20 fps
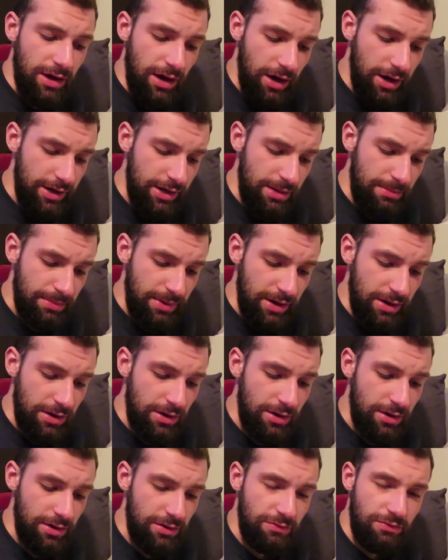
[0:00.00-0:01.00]
honey
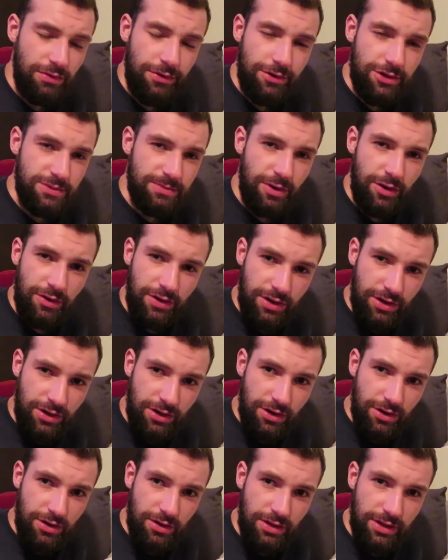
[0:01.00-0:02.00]
butter, rosemary and
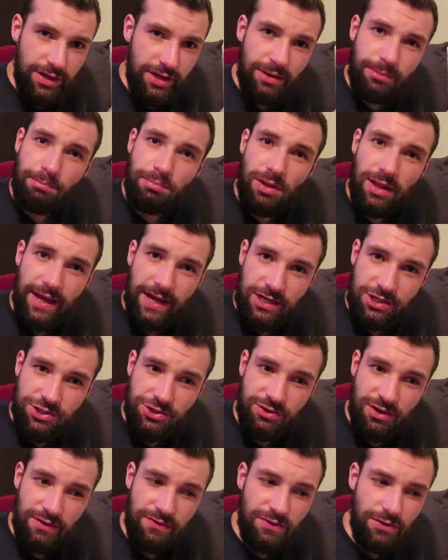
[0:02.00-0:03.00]
garlic, black
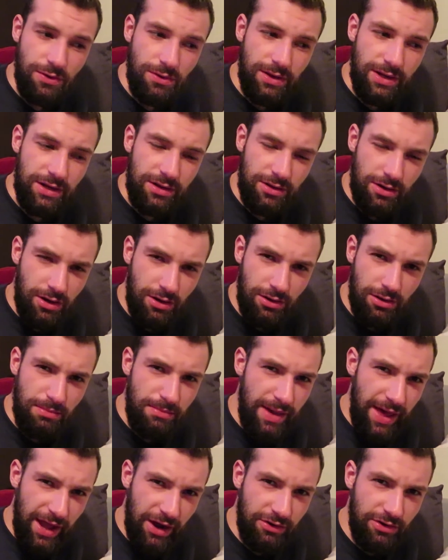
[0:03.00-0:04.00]
truffle, and all the
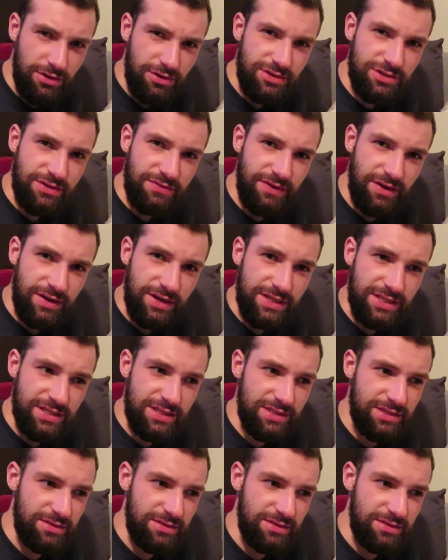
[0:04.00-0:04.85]
macros are very,